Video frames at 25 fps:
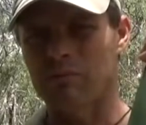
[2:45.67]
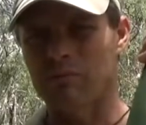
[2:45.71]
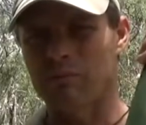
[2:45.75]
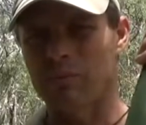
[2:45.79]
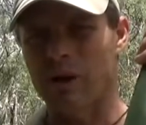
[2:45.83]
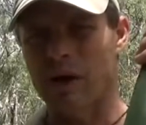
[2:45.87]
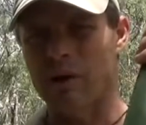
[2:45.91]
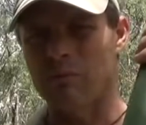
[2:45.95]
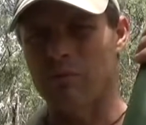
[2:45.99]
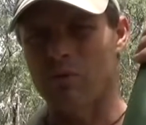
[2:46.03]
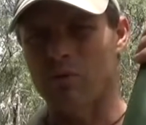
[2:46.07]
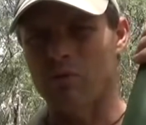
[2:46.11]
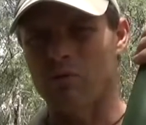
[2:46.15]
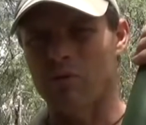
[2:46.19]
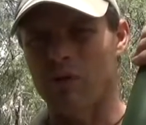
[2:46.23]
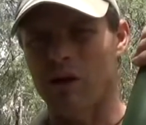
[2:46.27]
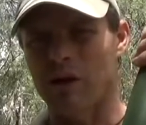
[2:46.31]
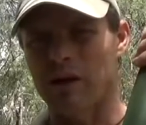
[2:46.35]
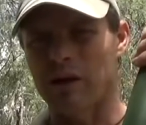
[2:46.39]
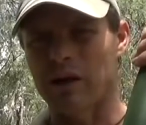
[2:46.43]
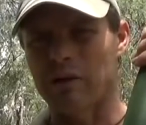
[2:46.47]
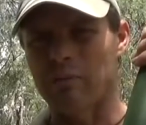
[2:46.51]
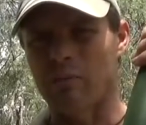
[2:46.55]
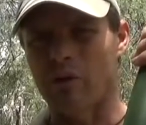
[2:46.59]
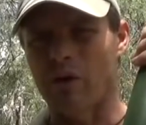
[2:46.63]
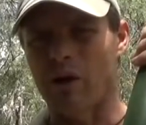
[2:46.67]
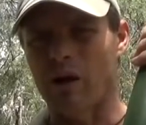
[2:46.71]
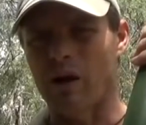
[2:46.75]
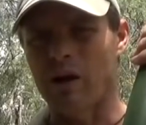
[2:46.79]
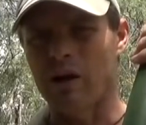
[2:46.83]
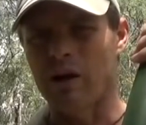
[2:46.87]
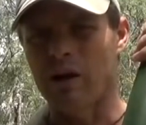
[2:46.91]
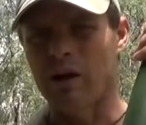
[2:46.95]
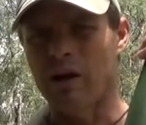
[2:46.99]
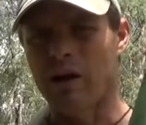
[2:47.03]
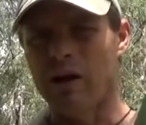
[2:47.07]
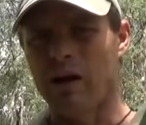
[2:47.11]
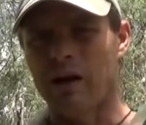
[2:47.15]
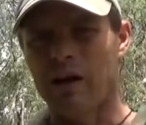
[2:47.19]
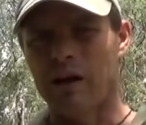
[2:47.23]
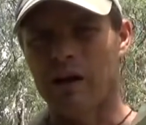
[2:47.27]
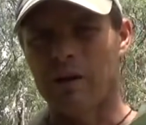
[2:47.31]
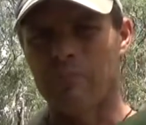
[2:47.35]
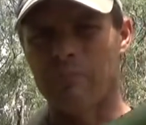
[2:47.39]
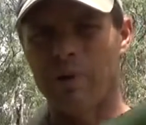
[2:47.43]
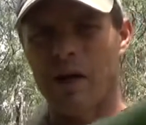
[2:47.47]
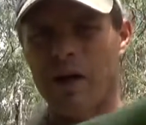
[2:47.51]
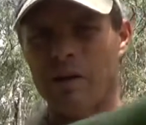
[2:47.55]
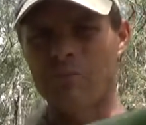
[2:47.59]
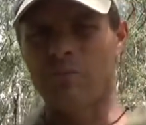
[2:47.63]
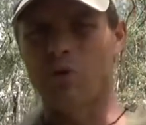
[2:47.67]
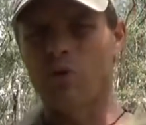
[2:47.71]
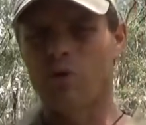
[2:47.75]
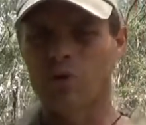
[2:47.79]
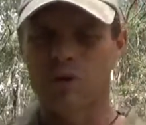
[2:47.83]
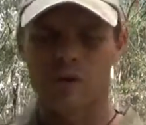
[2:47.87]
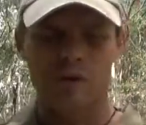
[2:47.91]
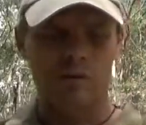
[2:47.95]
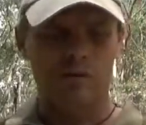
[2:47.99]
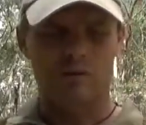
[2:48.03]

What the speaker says: bamboo growing nearby. Now bamboo,